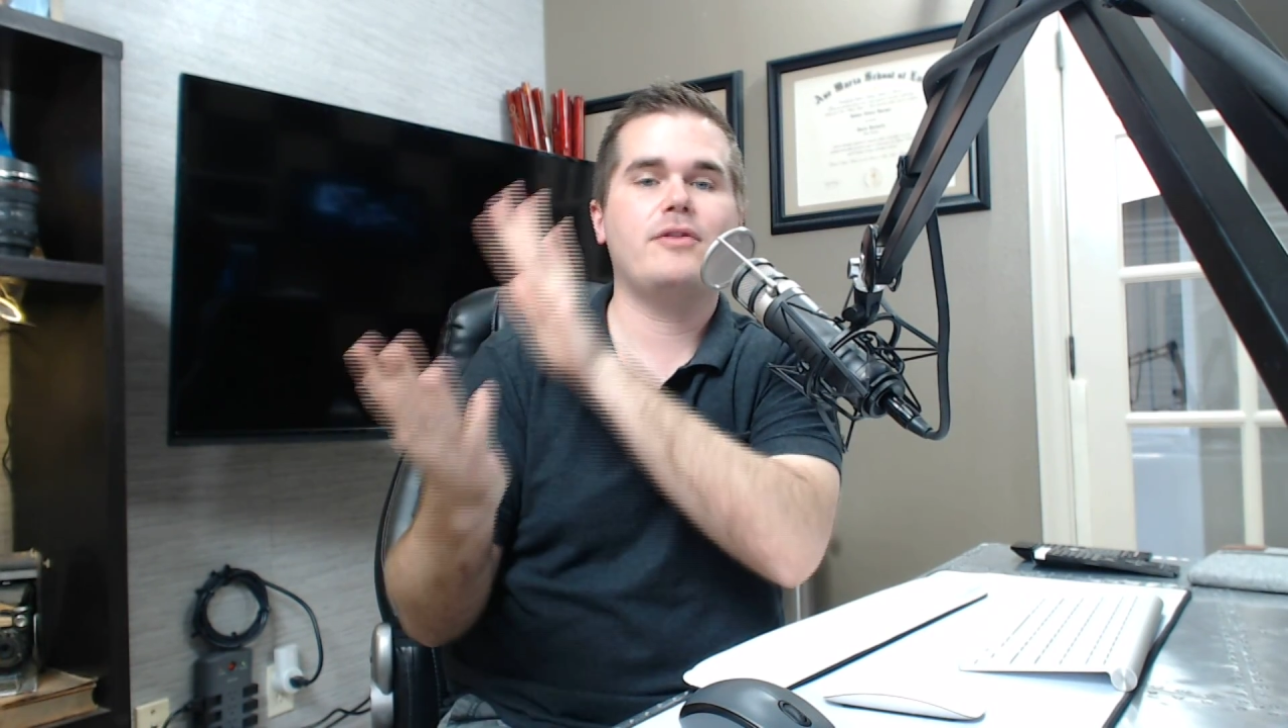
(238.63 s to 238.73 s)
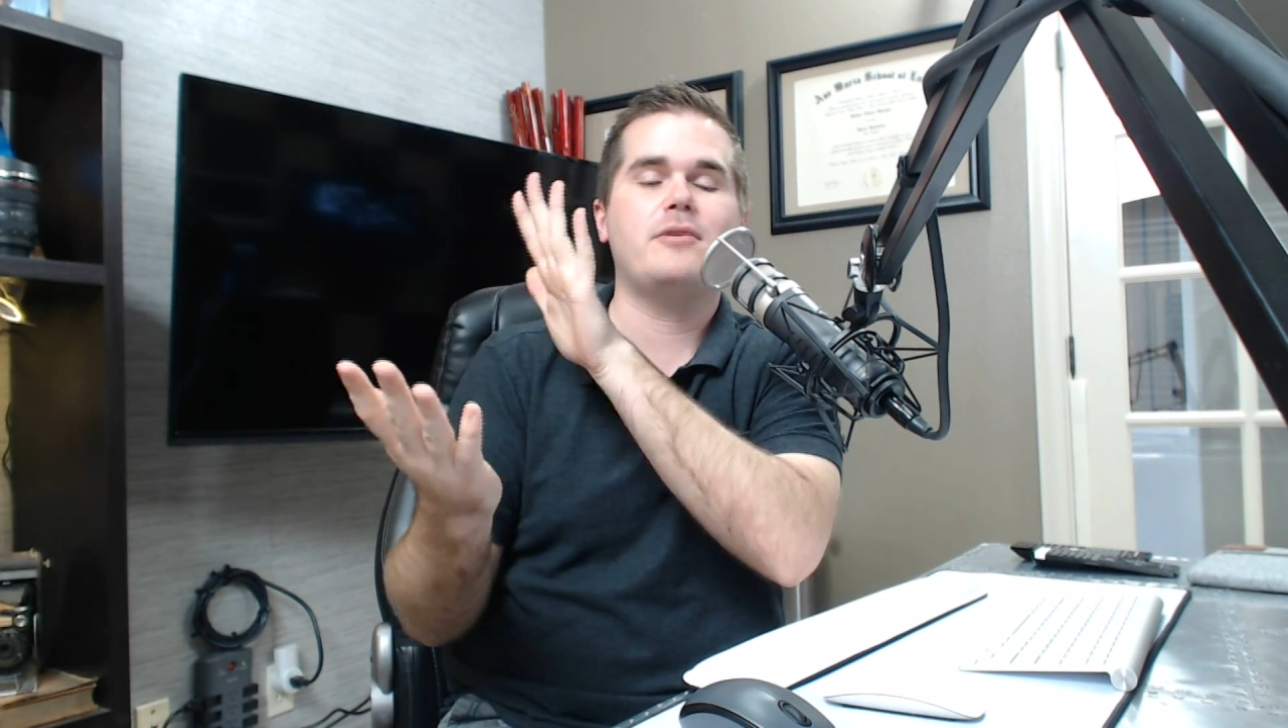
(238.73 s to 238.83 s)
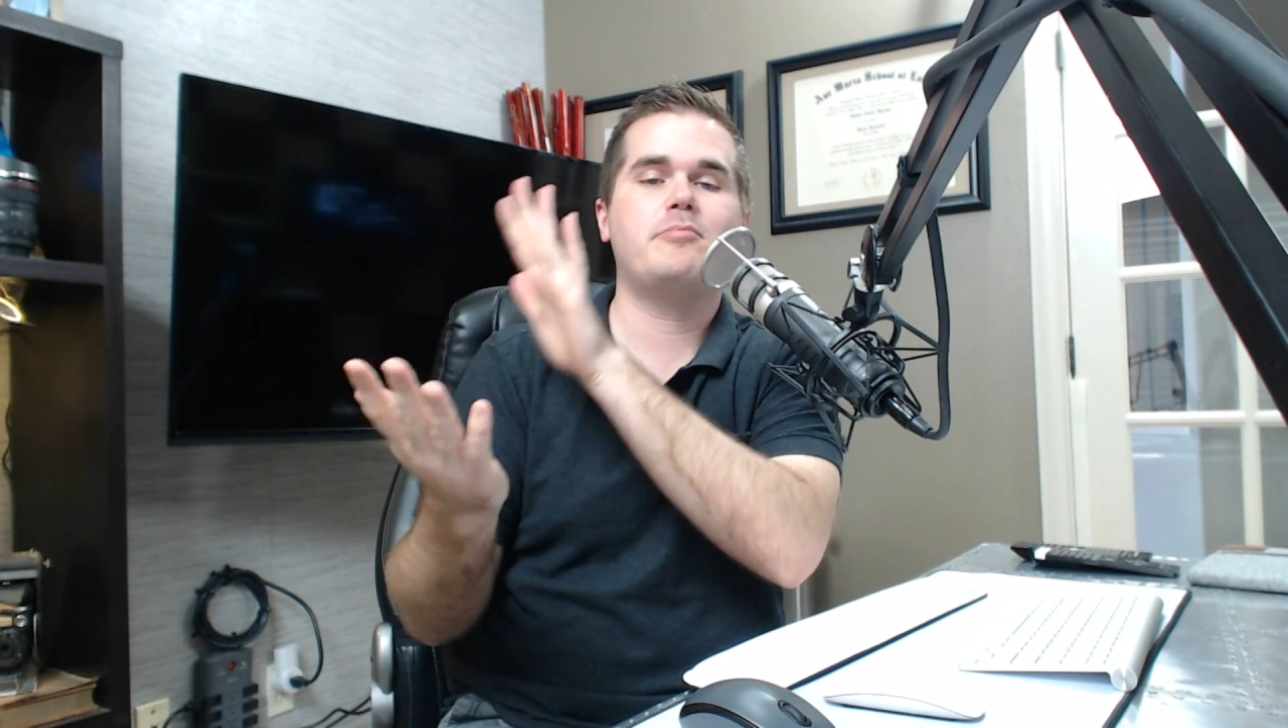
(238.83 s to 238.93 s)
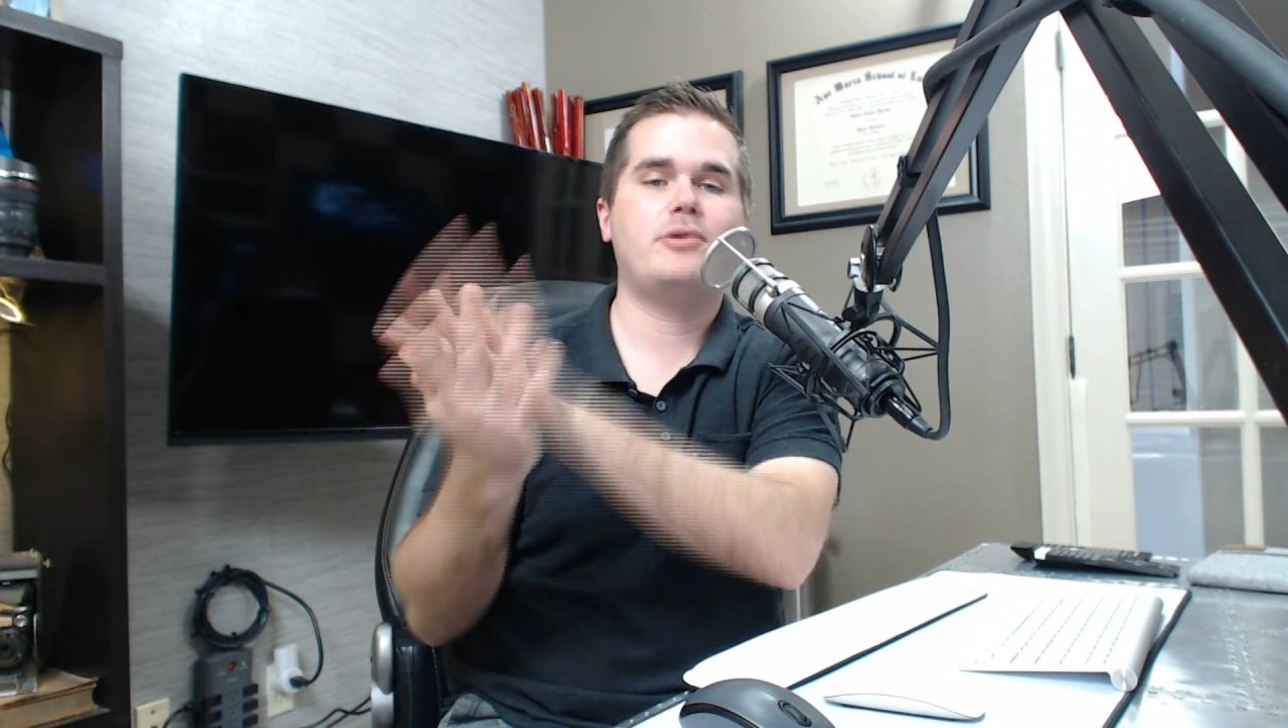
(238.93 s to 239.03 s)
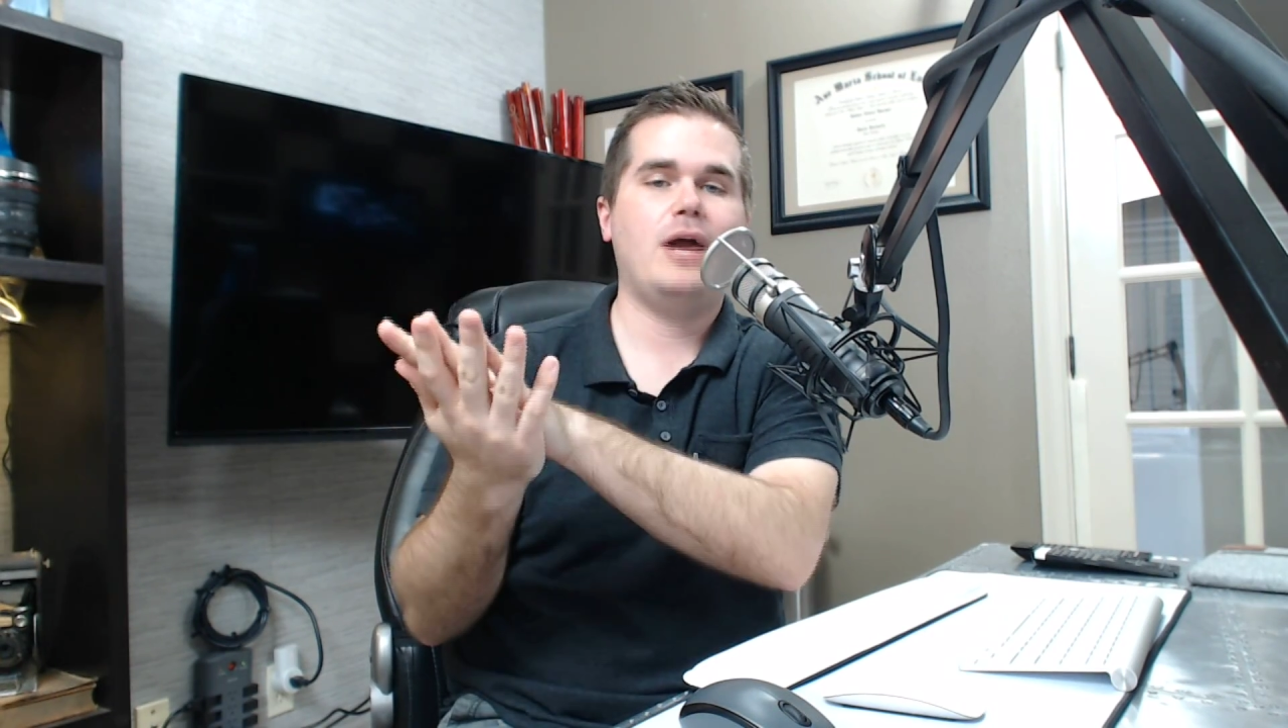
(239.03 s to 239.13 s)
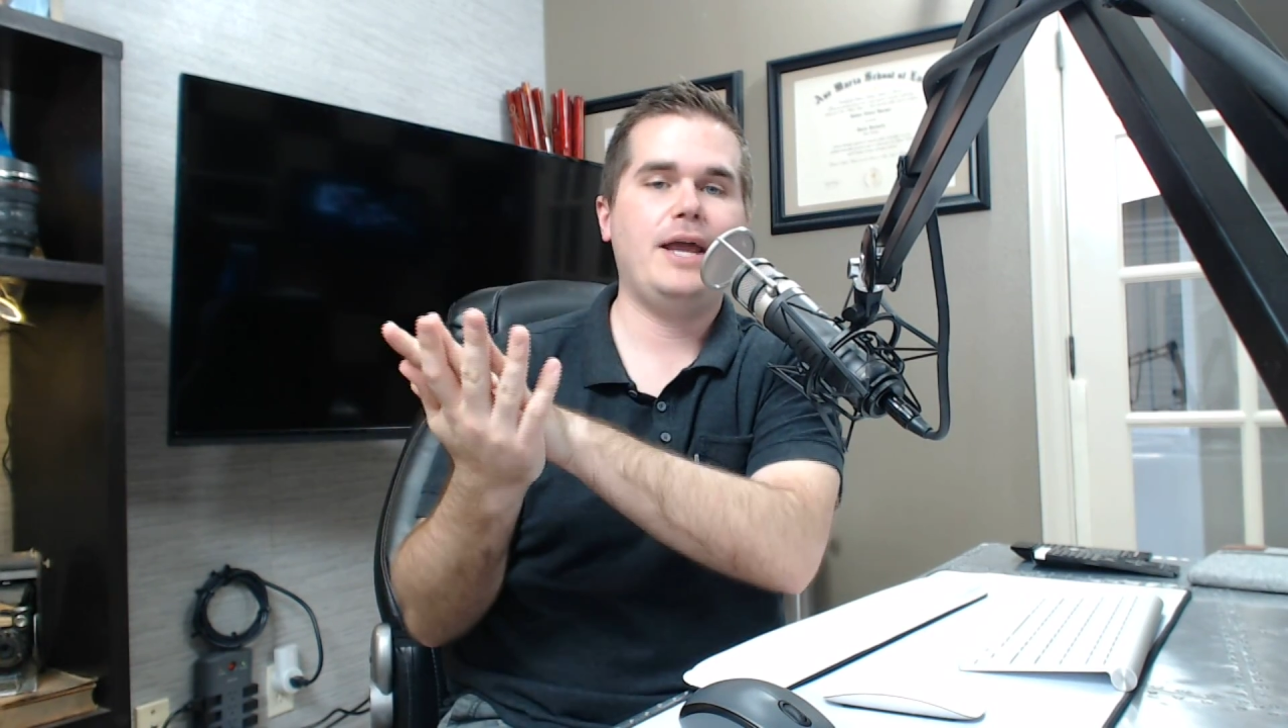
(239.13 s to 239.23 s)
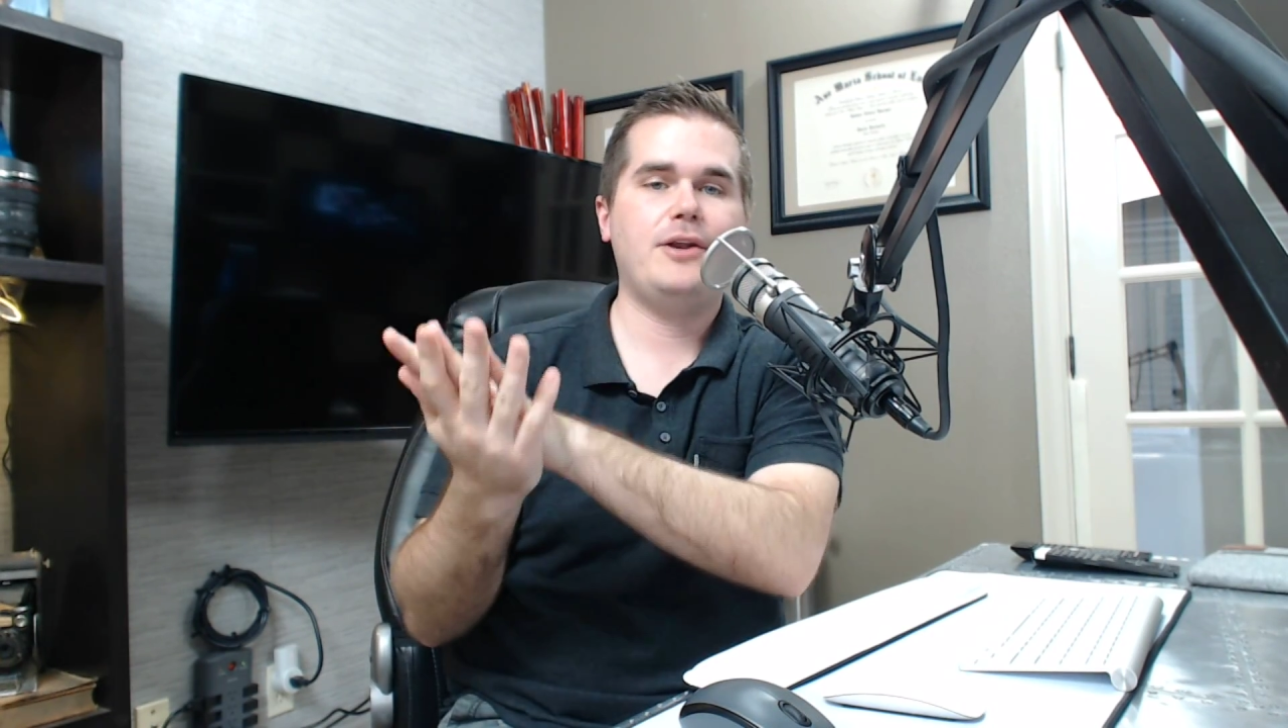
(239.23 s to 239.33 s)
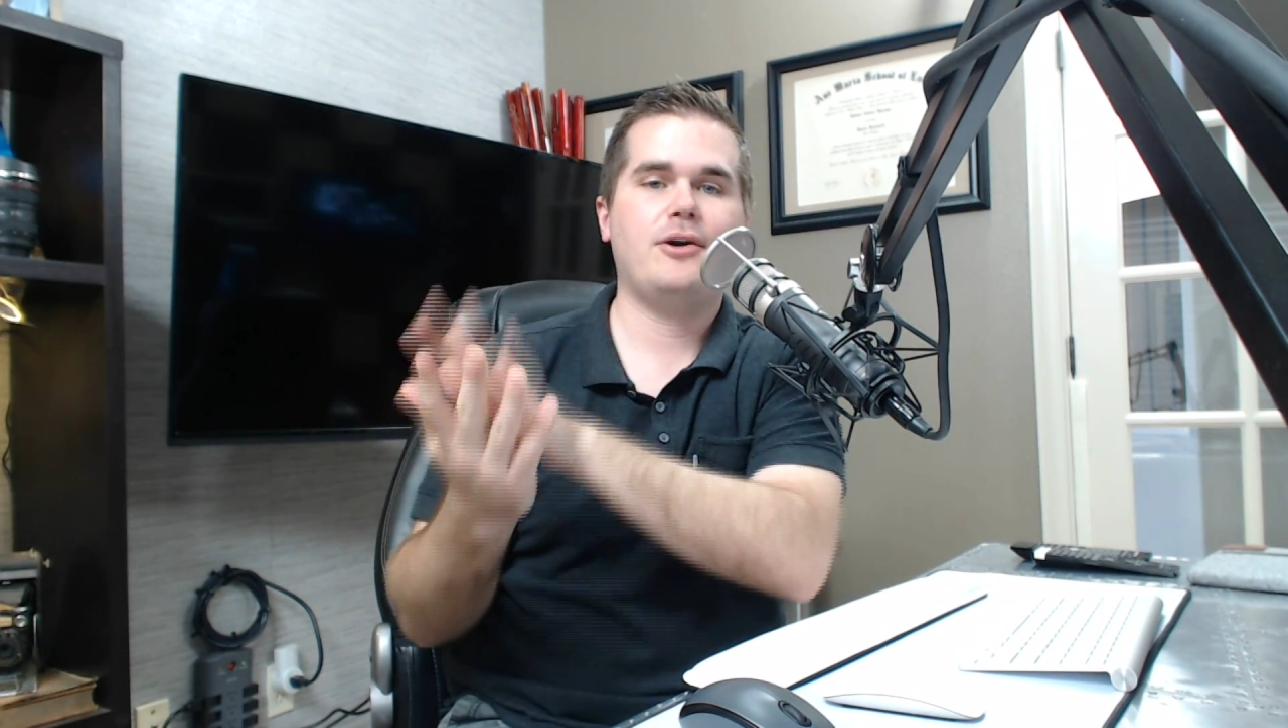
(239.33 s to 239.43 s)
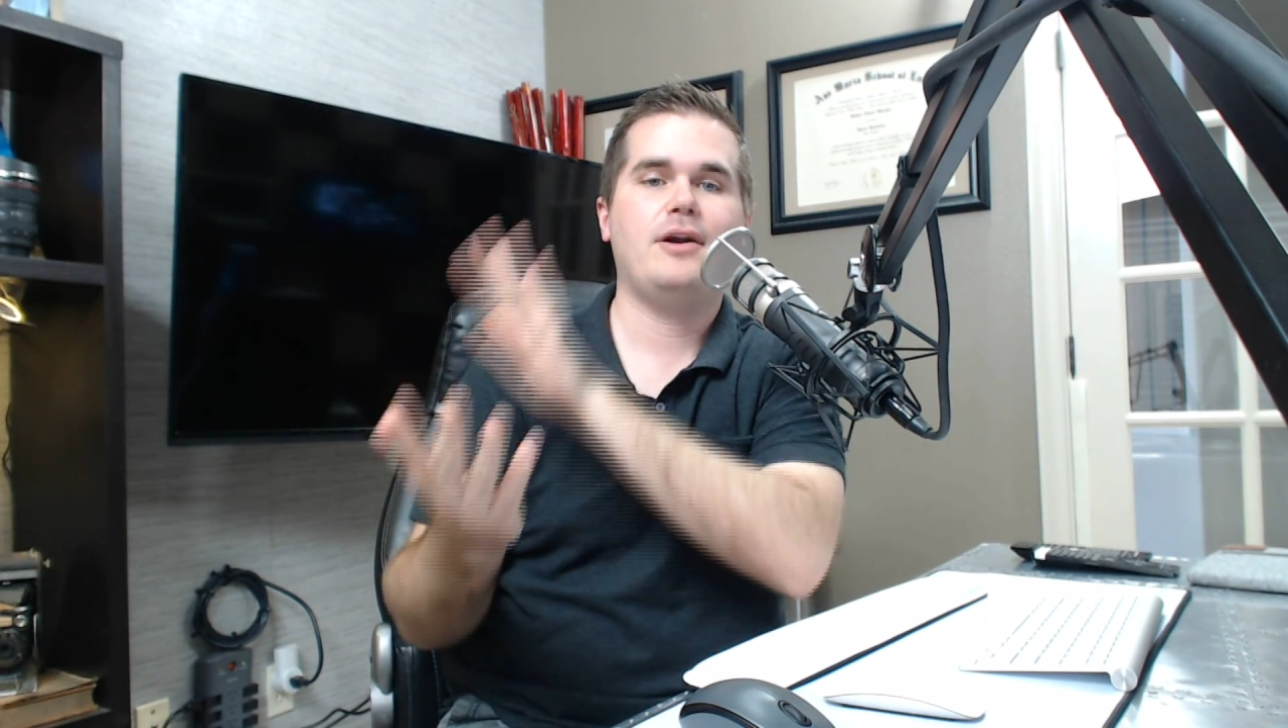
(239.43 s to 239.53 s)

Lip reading: the brighter